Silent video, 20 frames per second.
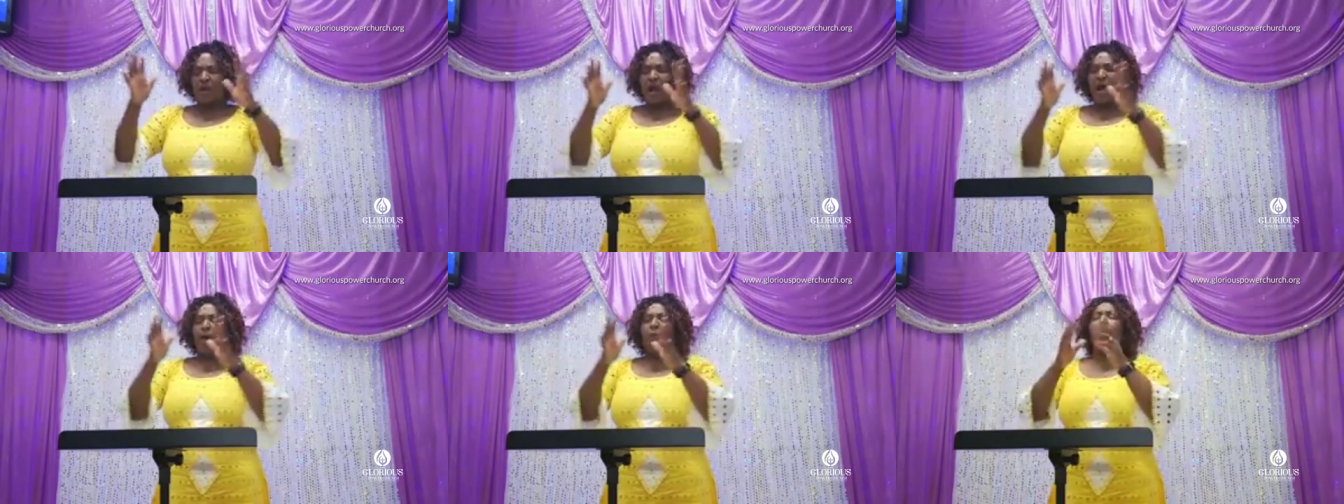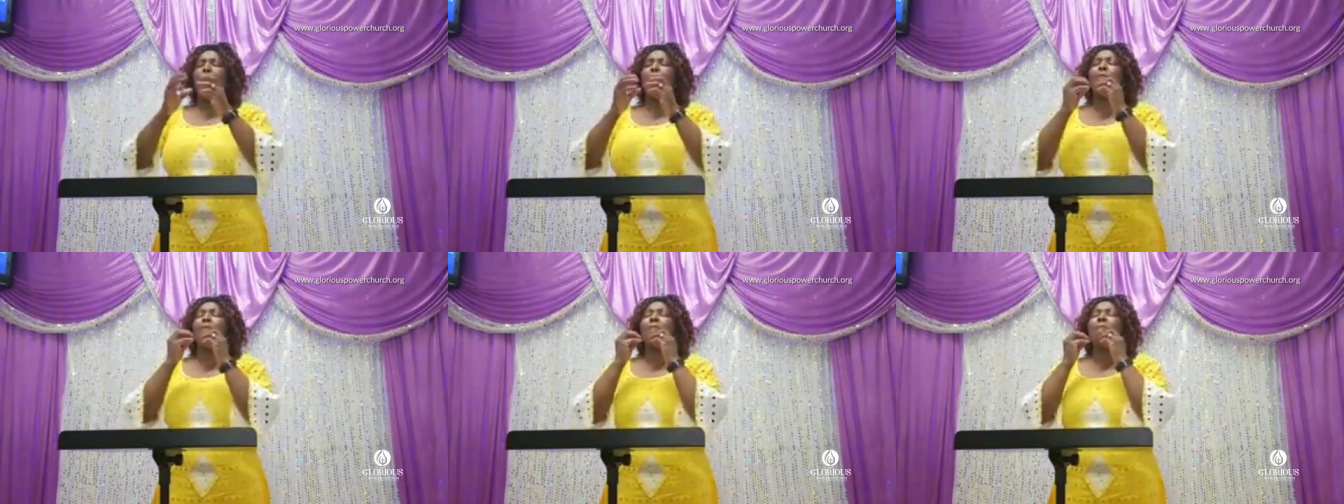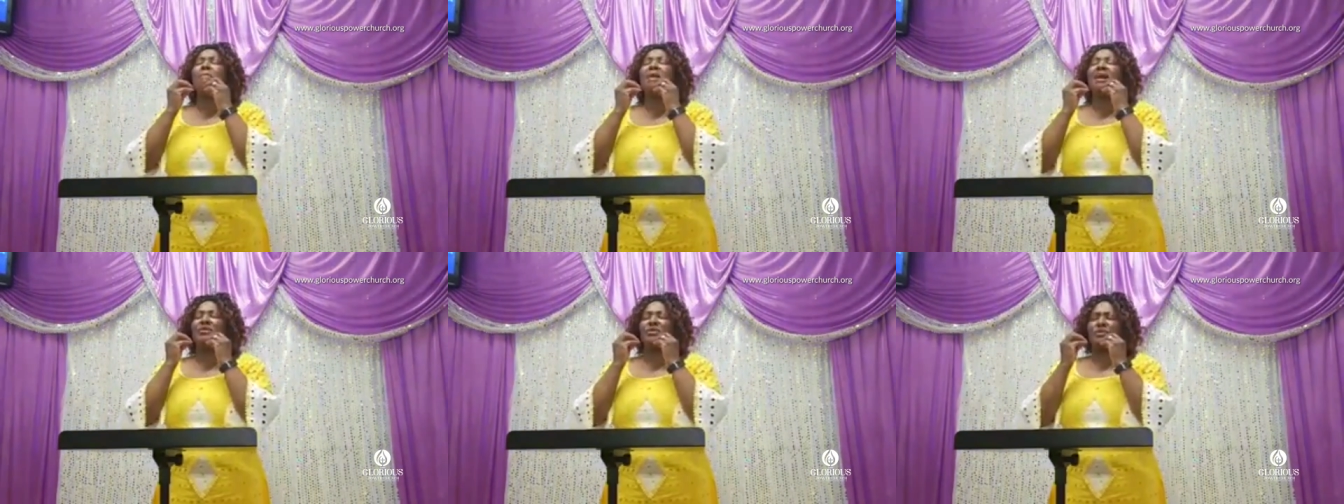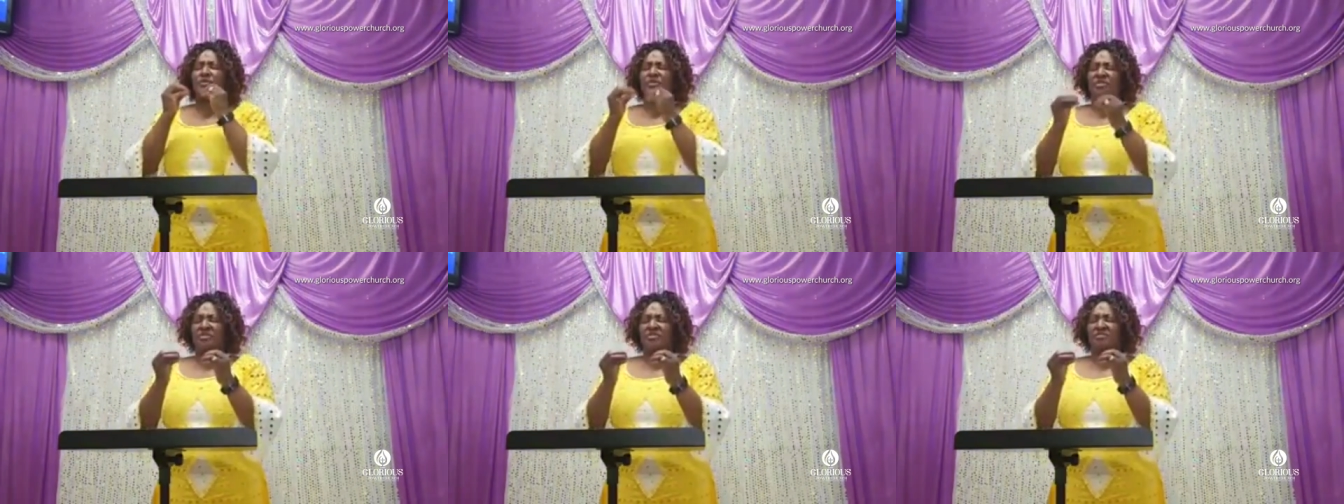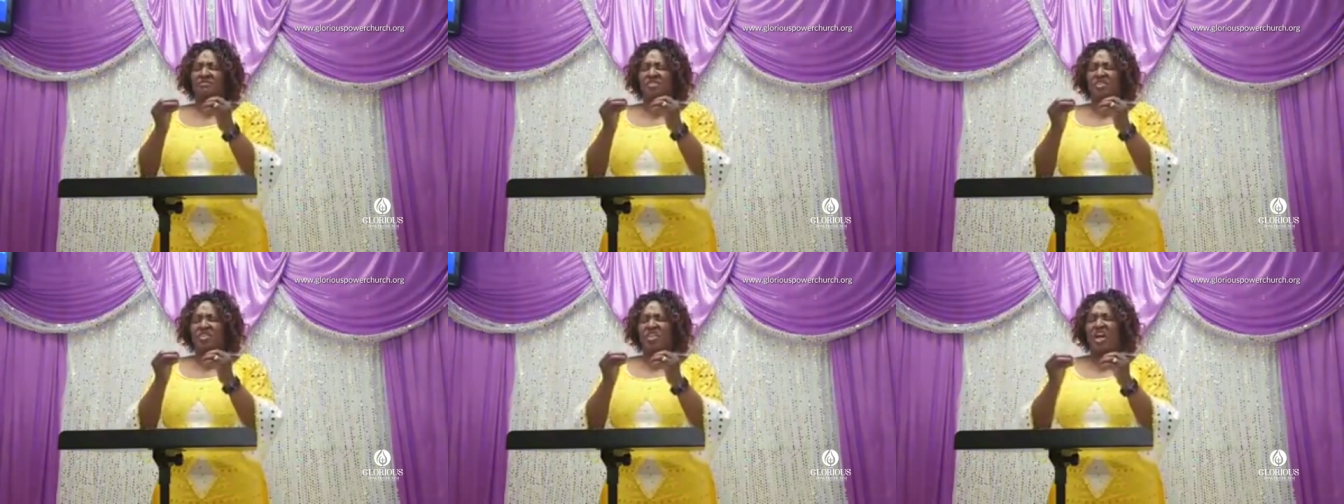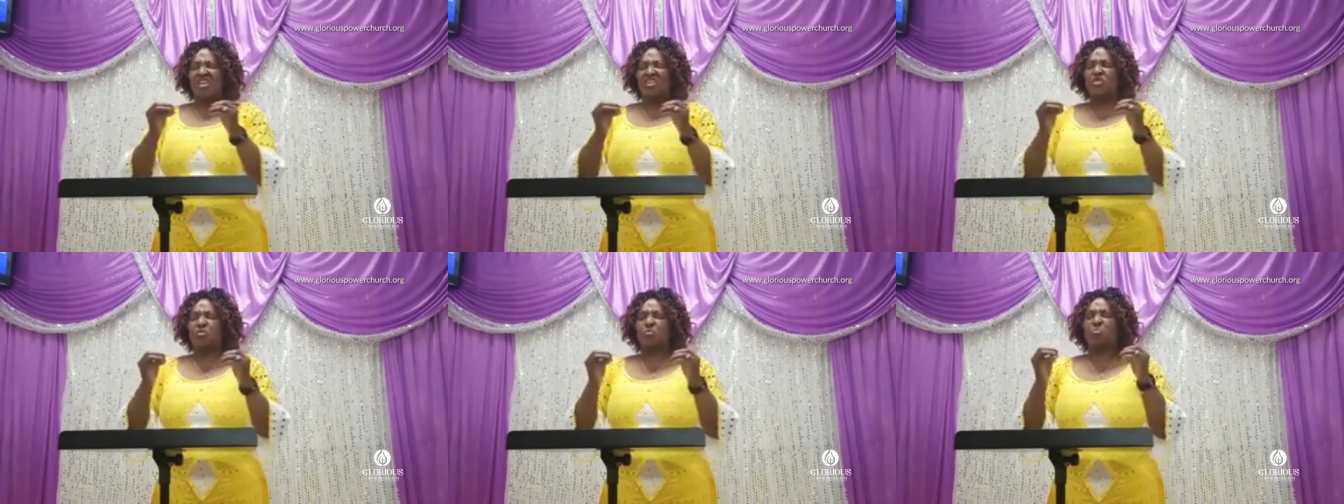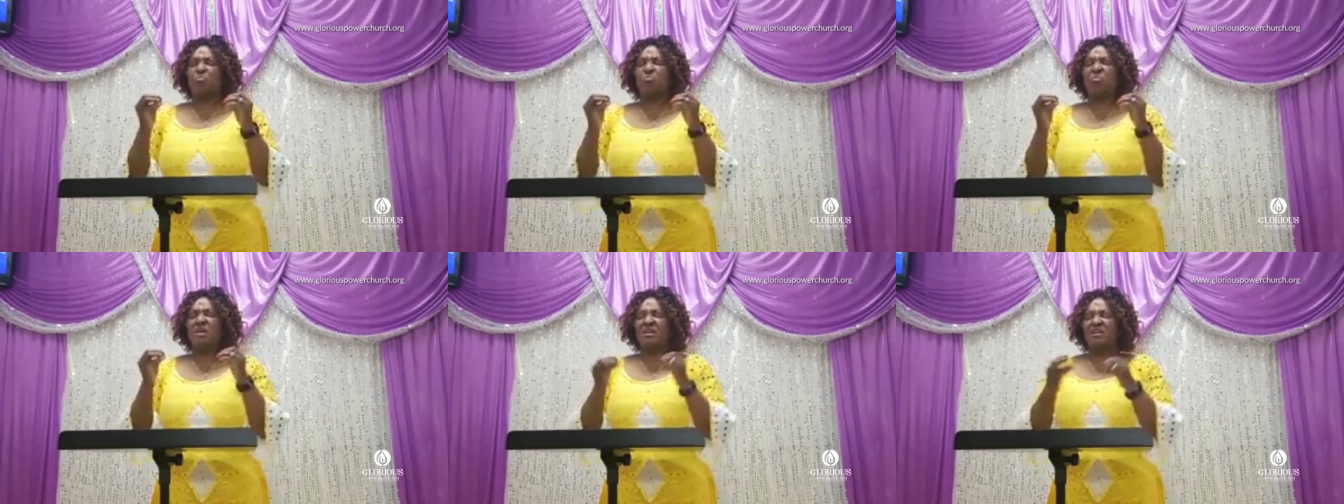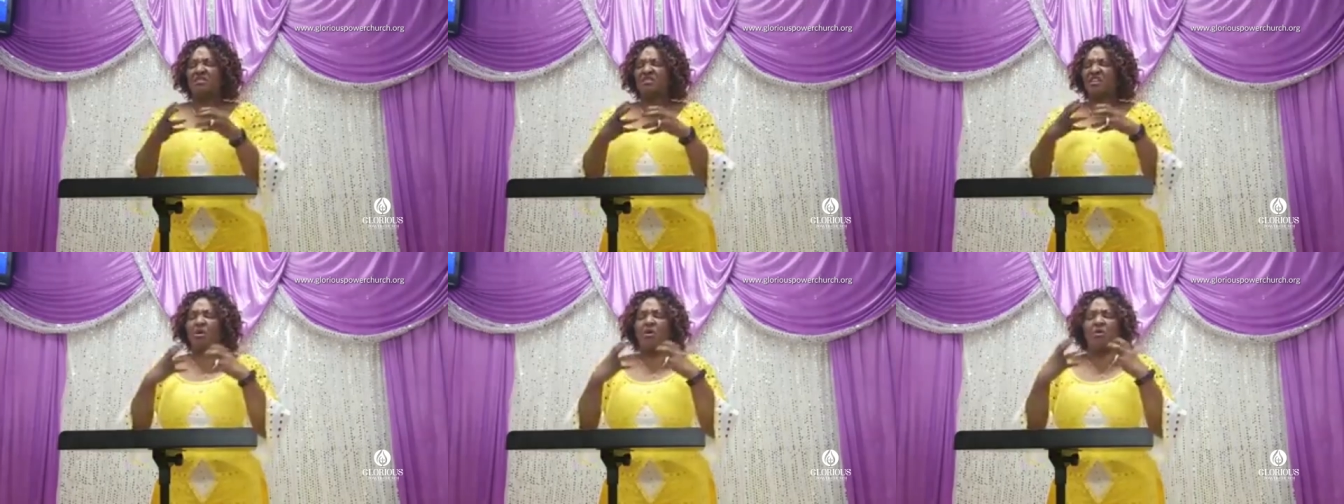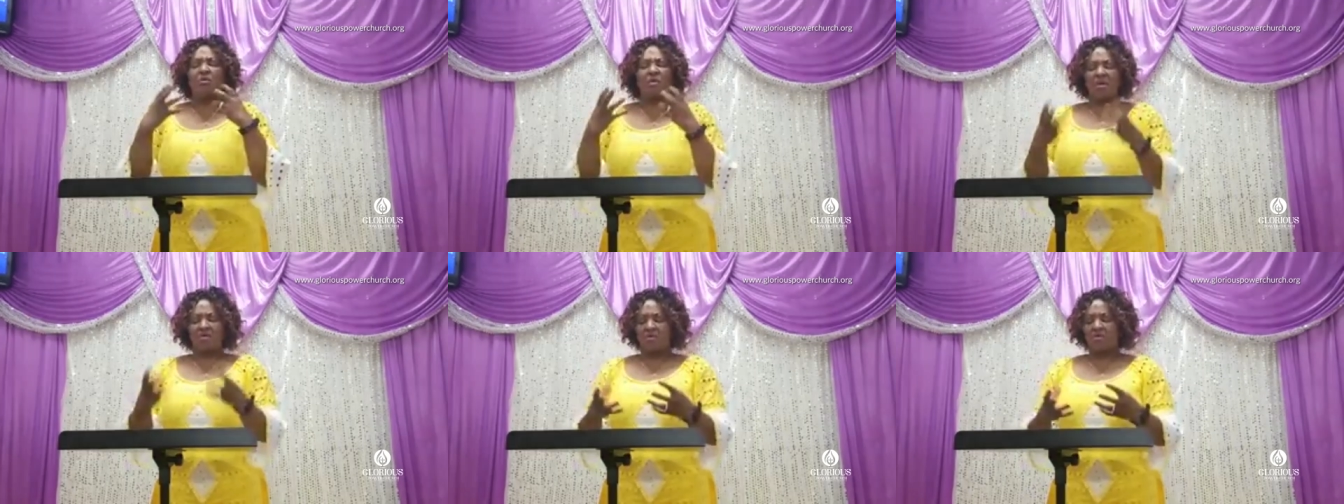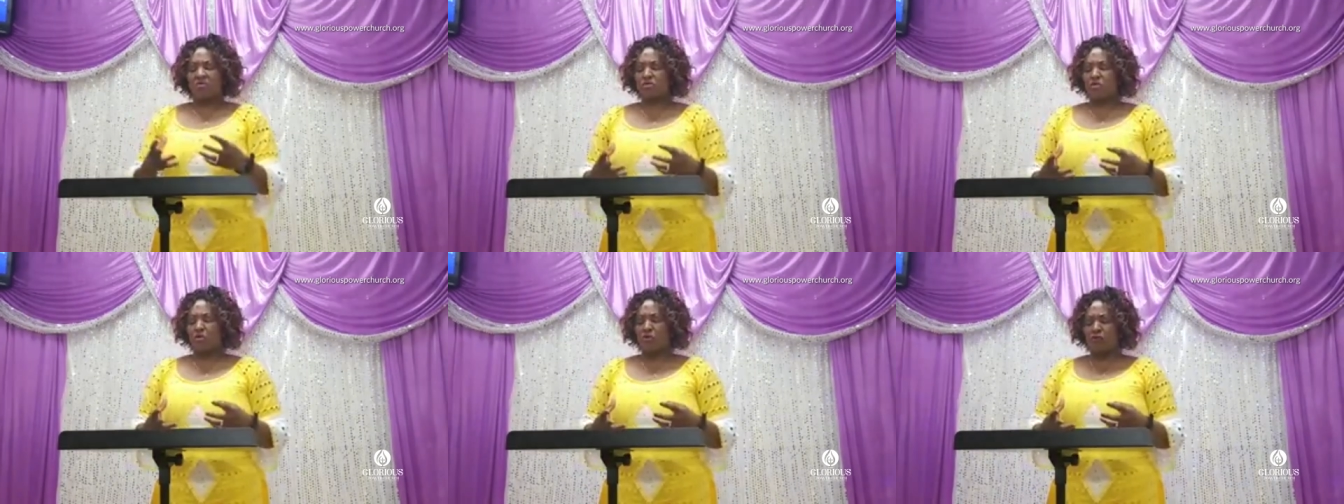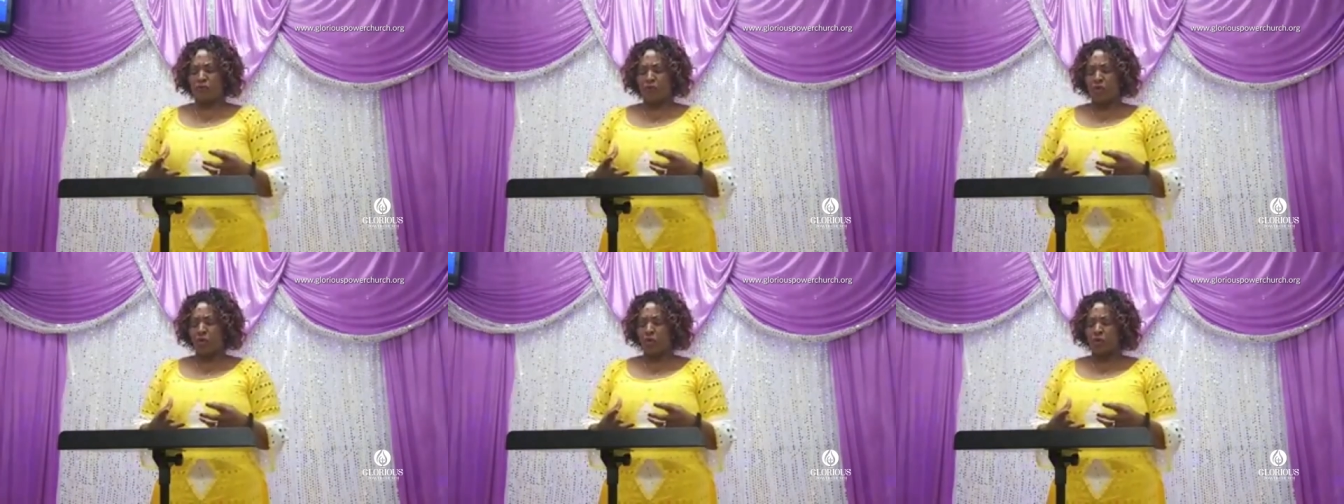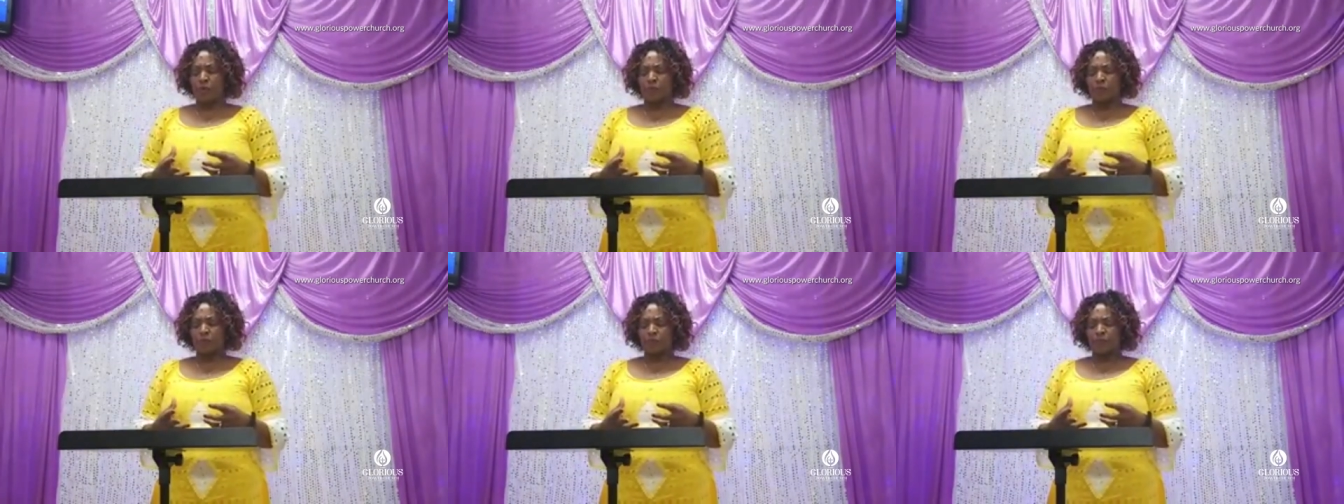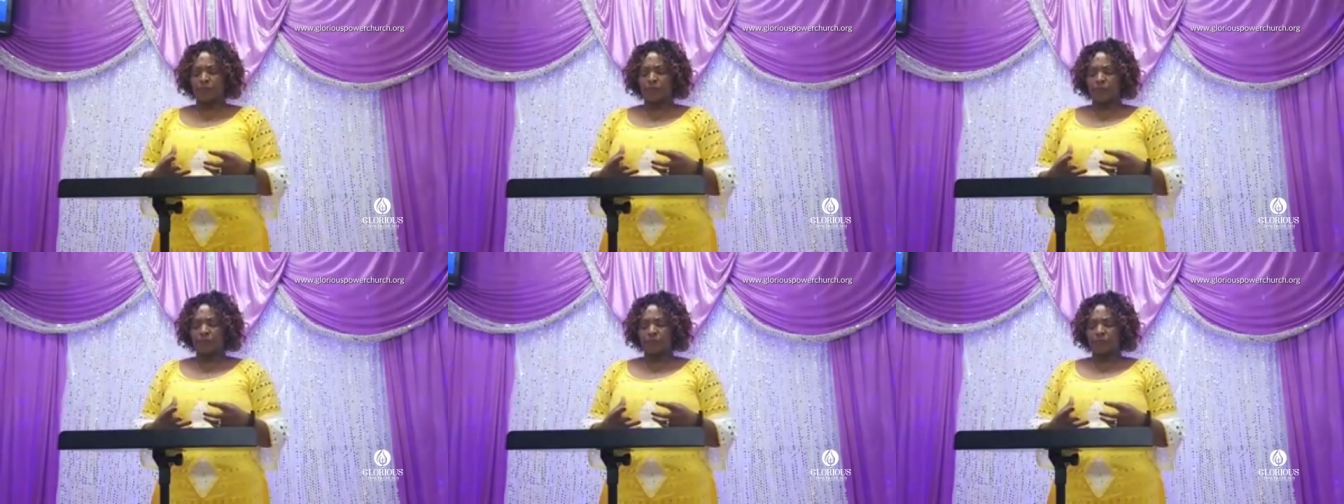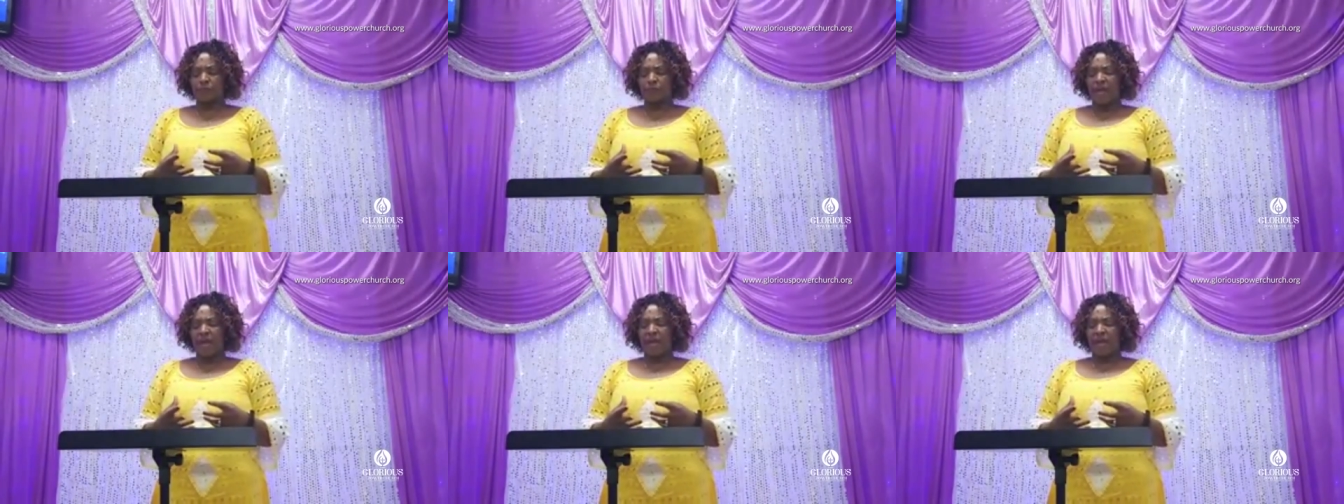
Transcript: Our mouth shall speak the oracles of God. Yes.